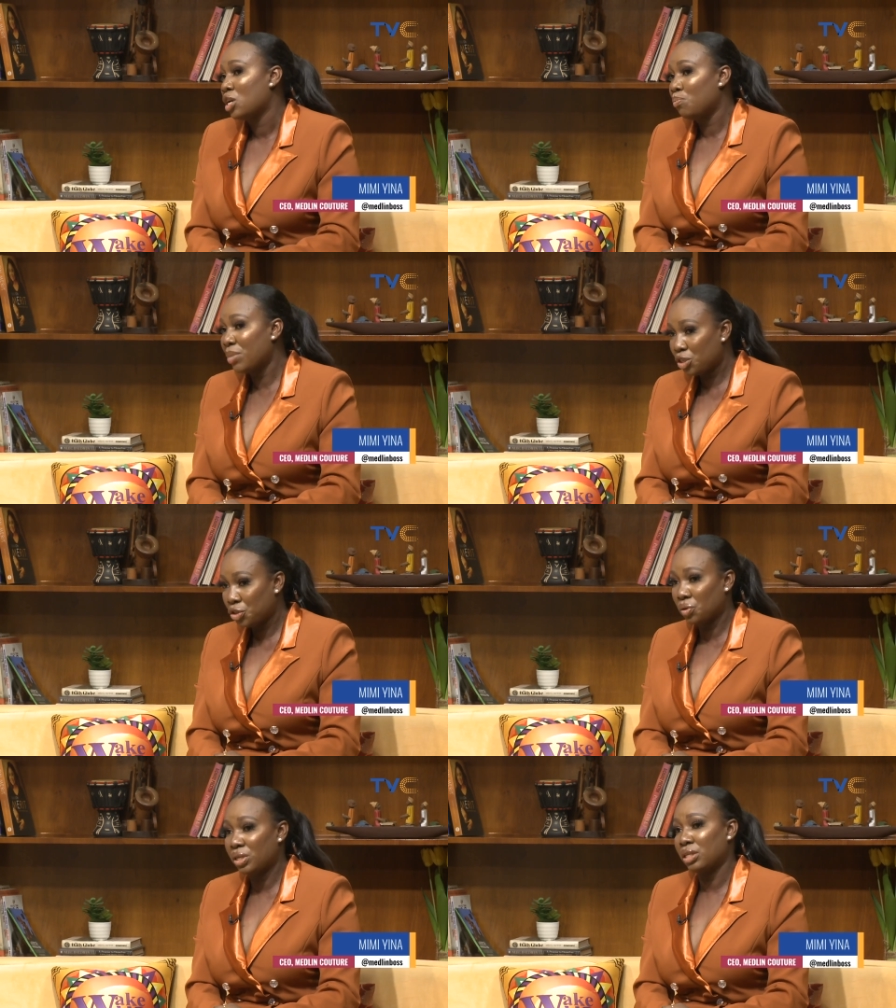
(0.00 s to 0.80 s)
Make
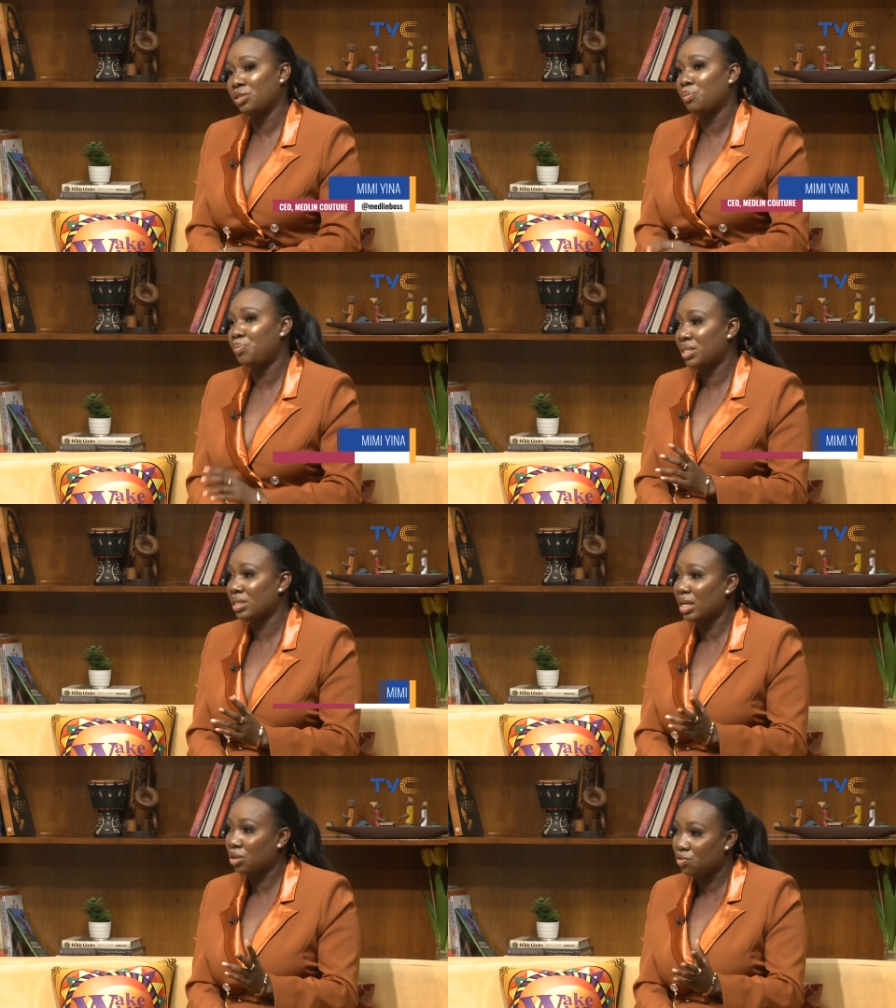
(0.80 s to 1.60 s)
sure that the
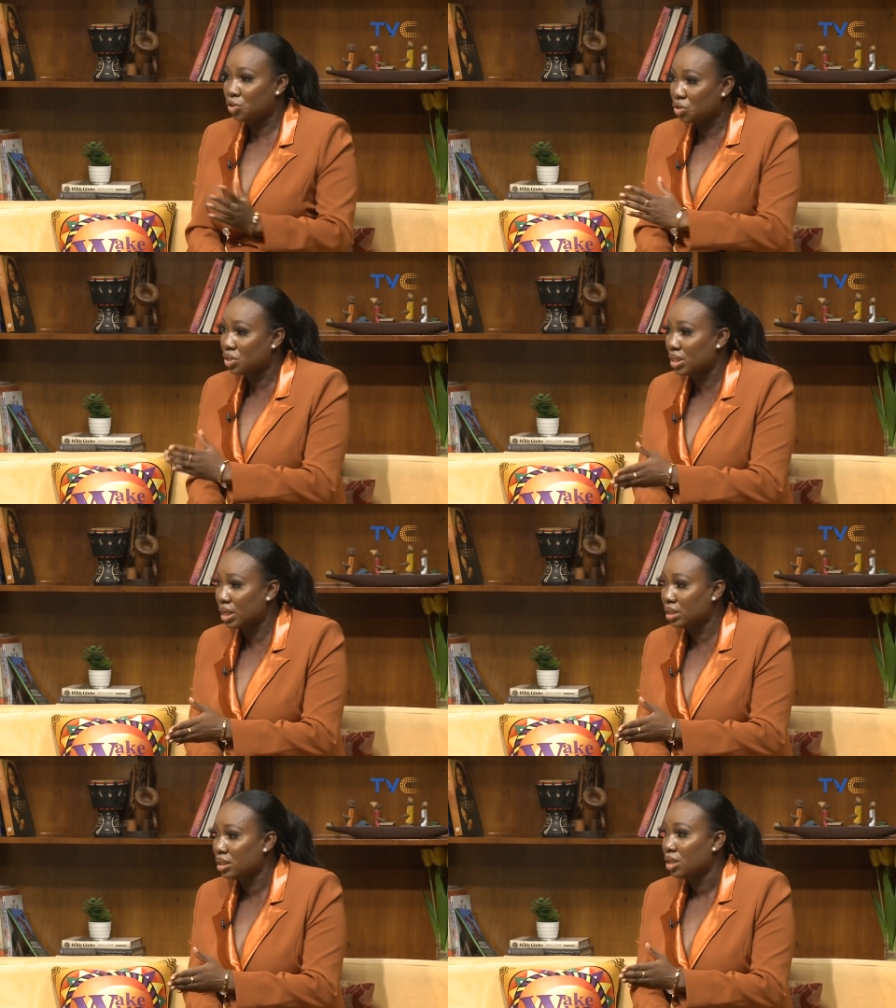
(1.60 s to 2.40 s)
person, like you've just
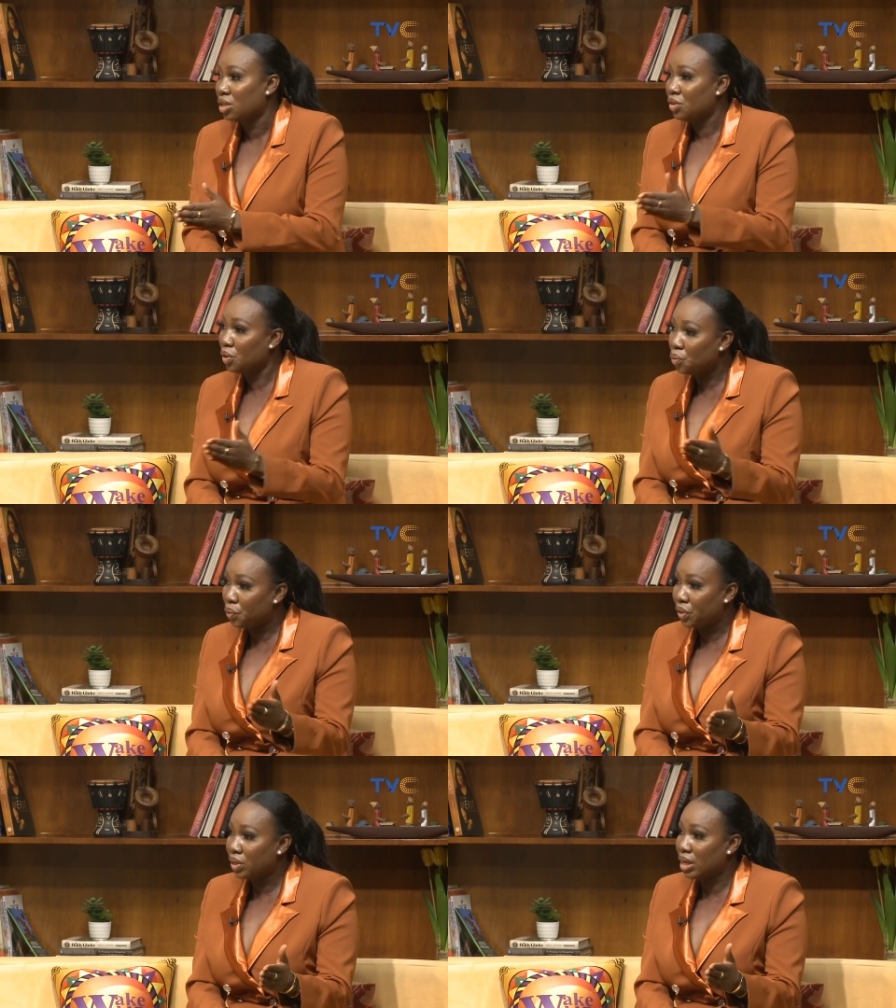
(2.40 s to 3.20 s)
said, they
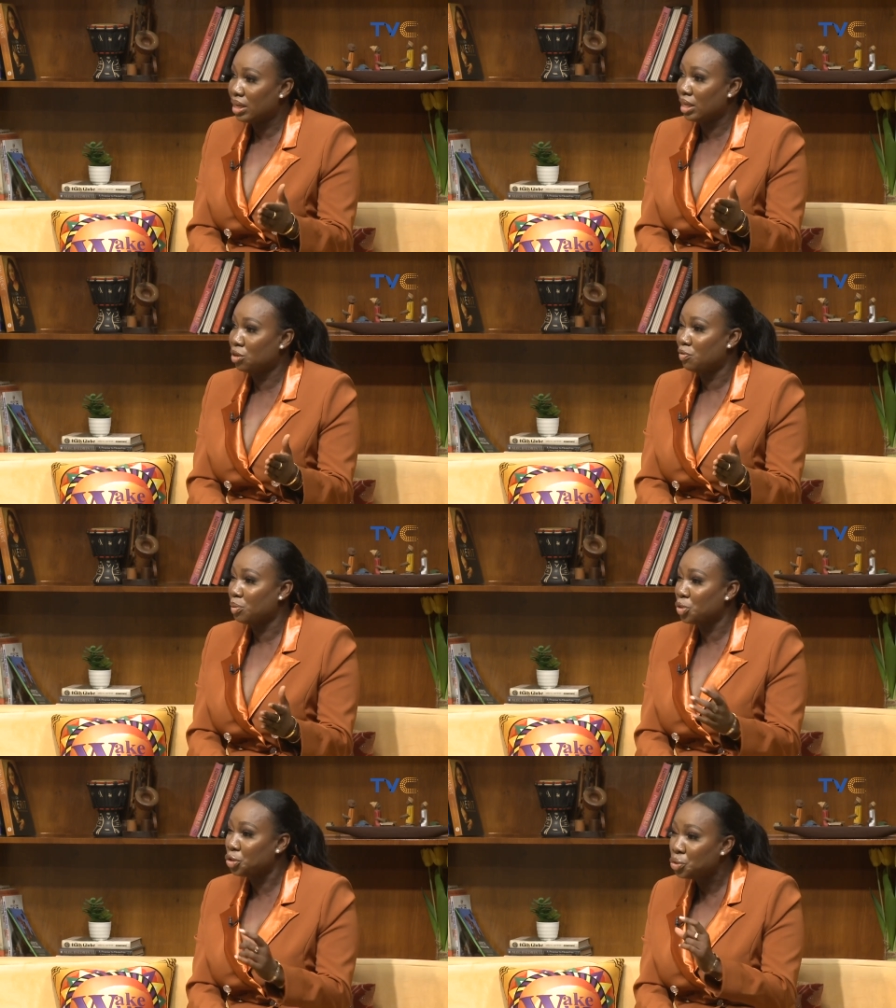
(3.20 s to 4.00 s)
work at the end of the
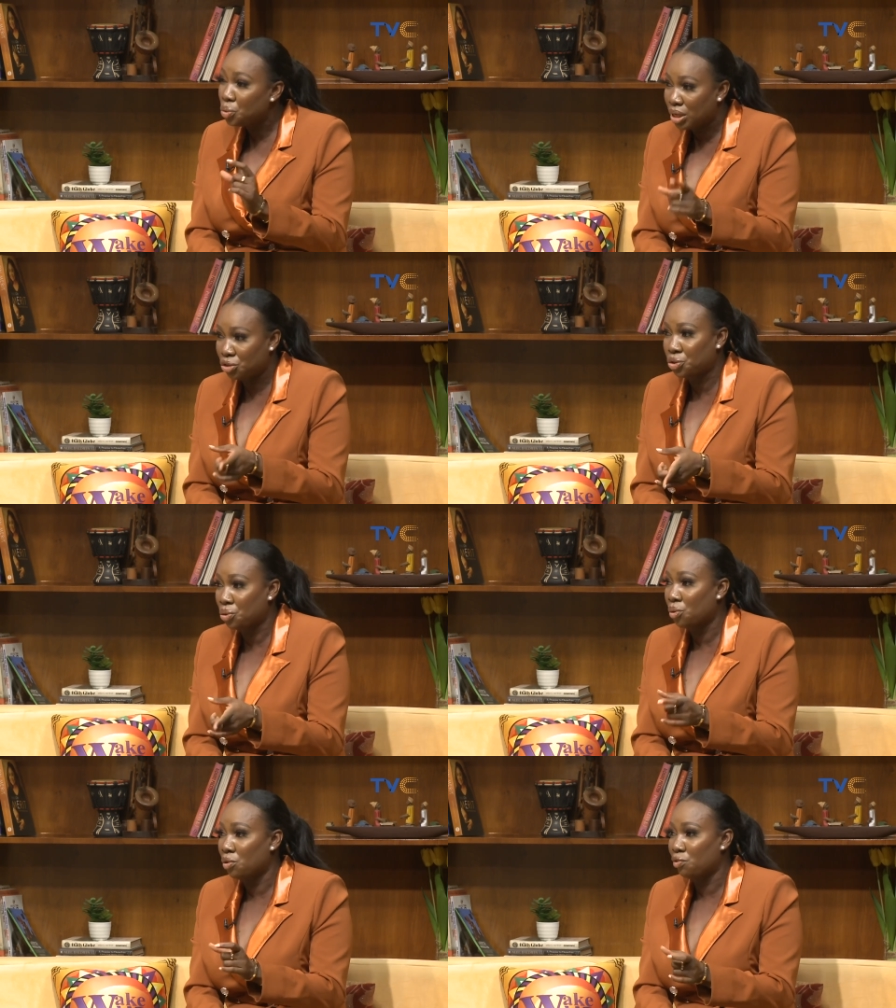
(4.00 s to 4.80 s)
month. You are
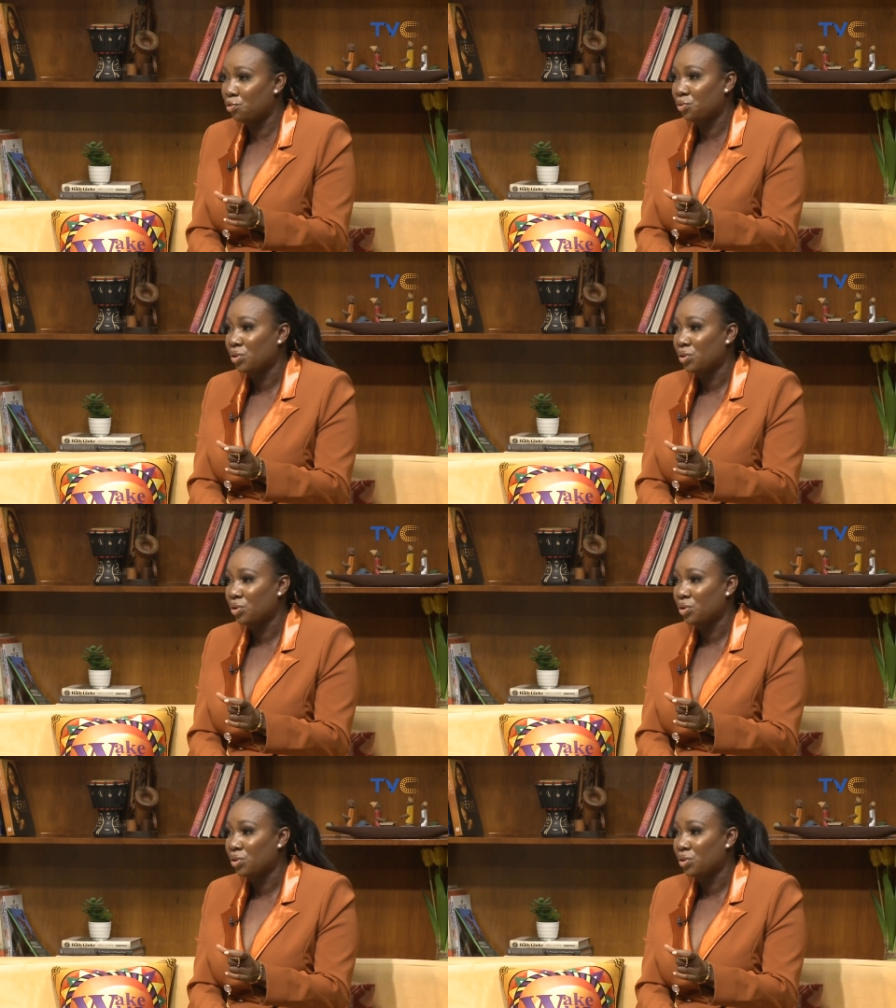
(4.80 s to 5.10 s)
sure of.